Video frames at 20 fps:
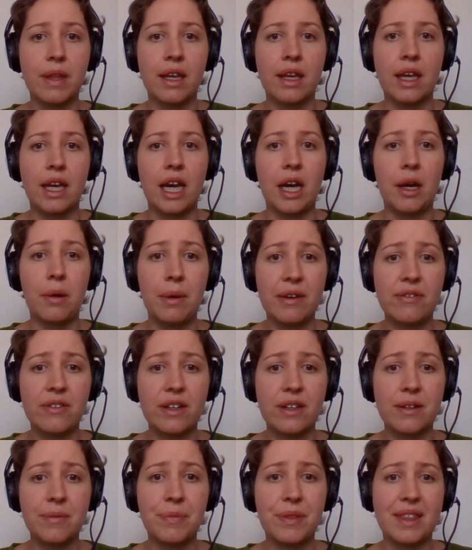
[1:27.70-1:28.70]

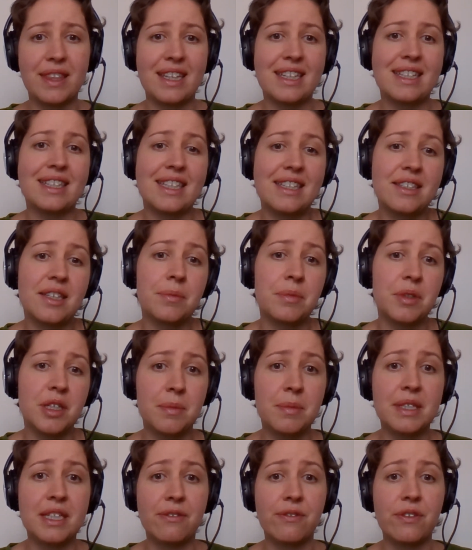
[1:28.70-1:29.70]
However, this is
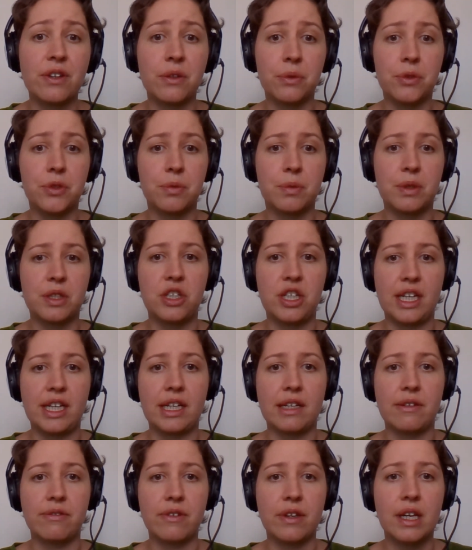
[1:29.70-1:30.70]
sometimes difficult to
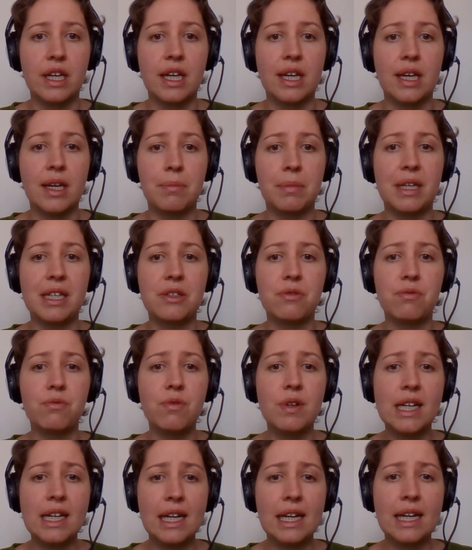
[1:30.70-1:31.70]
achieve, but it's
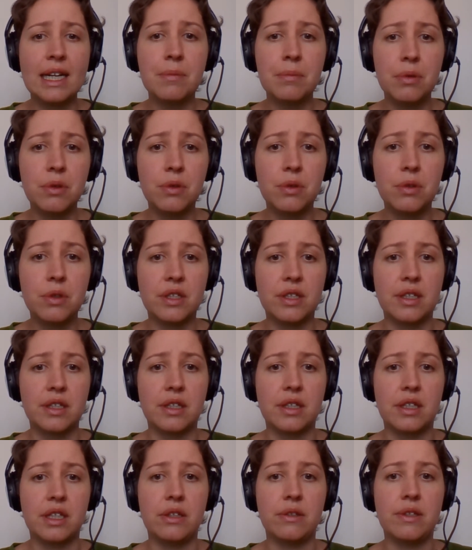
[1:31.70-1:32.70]
really
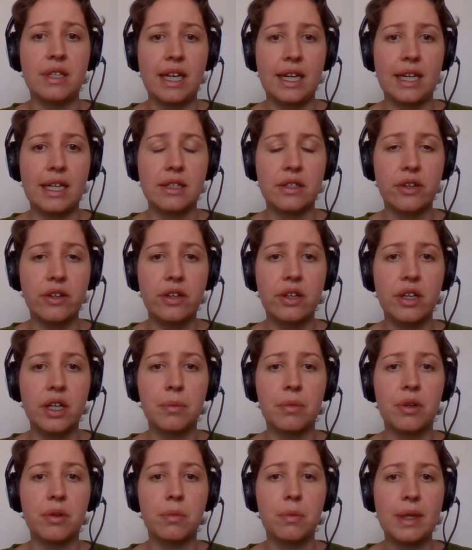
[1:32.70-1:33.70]
important that you take
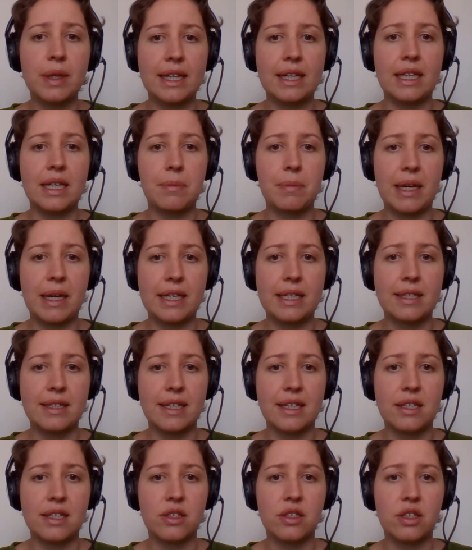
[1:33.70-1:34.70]
time on a weekly
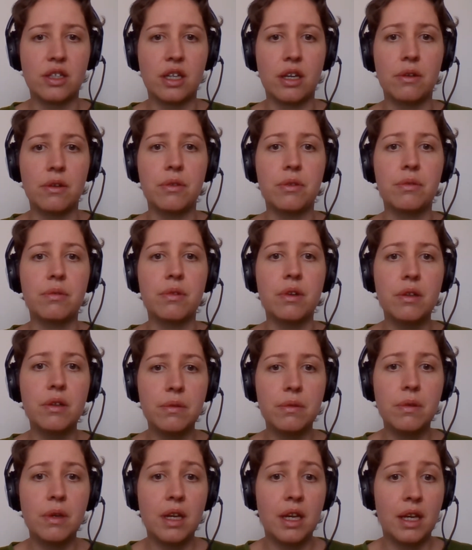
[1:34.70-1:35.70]
basis to go
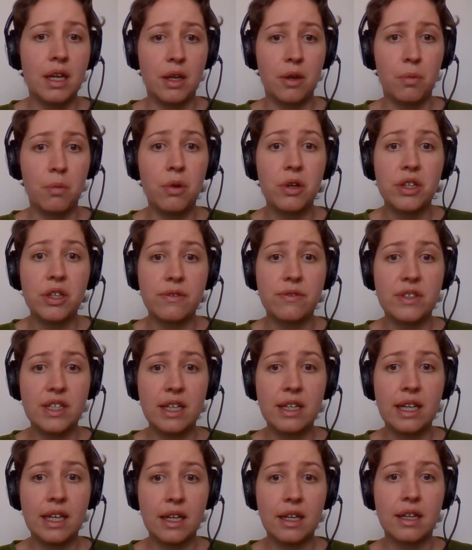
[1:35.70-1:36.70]
through what you've
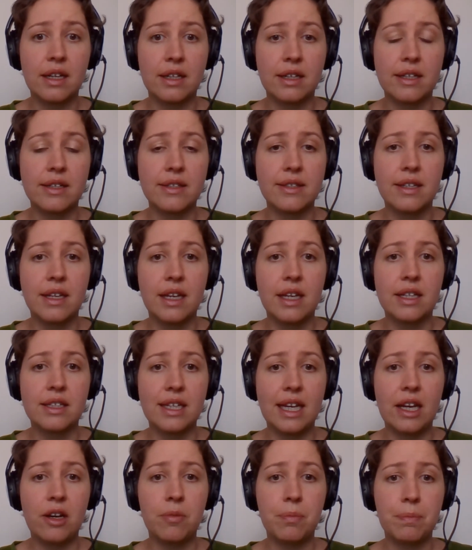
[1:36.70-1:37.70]
done in class to
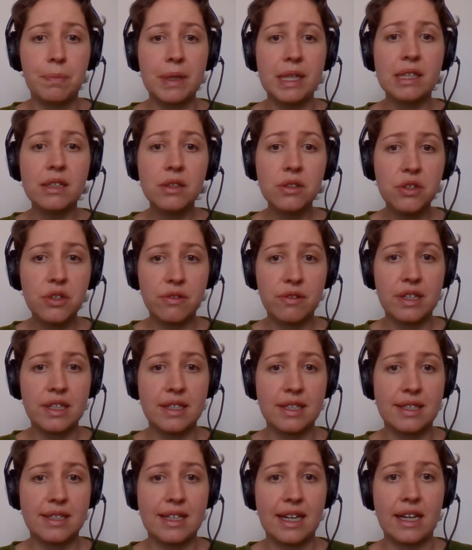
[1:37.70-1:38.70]
help build your
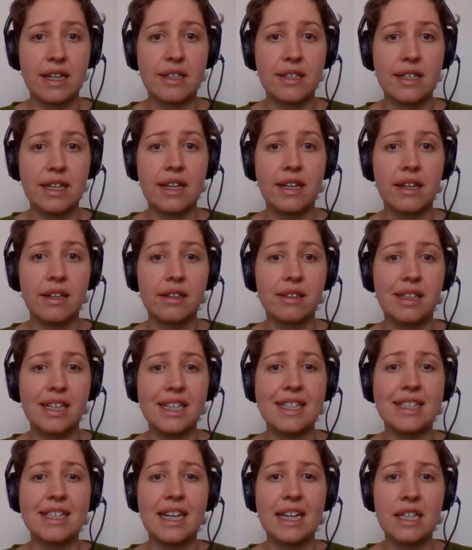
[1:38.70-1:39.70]
understanding,
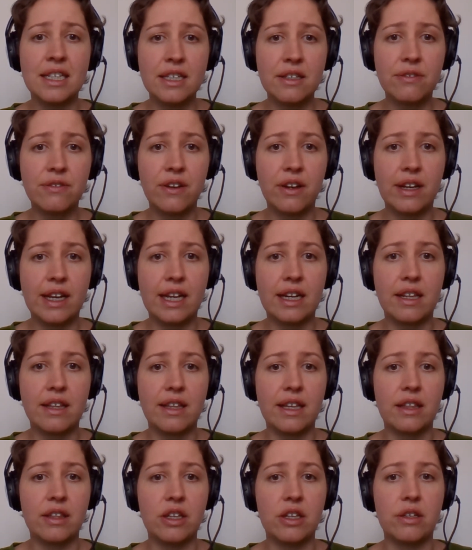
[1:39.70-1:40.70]
identify
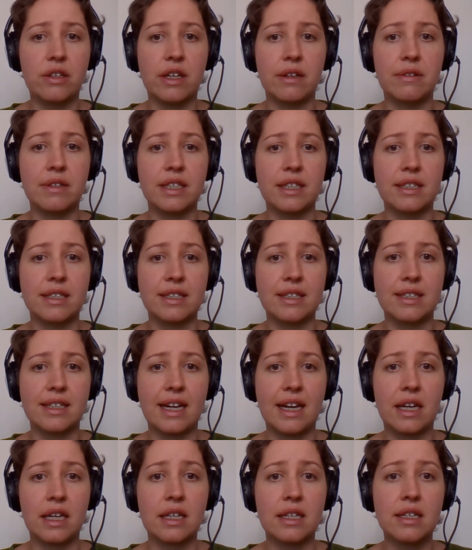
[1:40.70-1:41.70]
anything that you don't
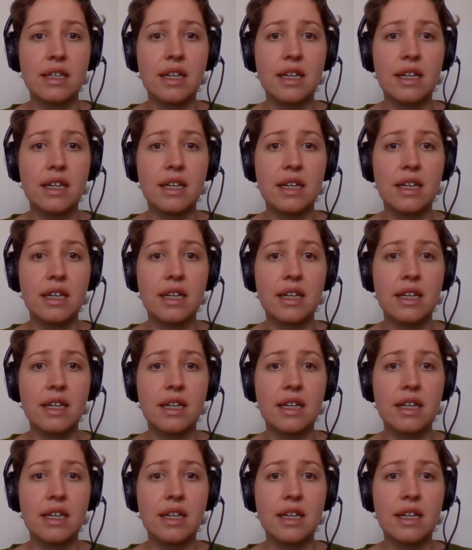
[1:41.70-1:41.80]
understand,